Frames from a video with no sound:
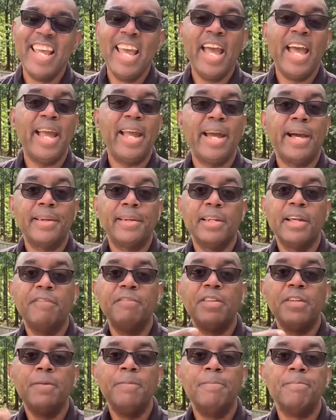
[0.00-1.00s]
Hey, I love
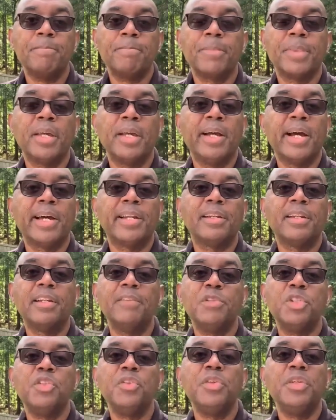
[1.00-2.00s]
you. God
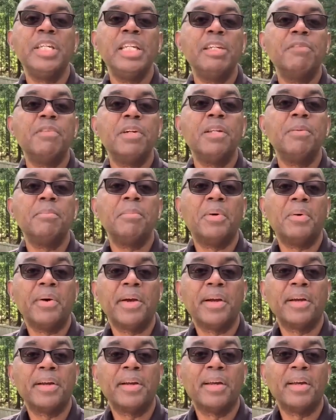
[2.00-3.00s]
loves you even
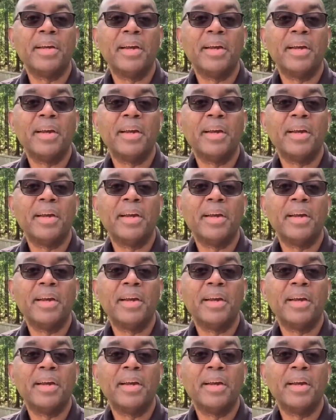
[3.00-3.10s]
more.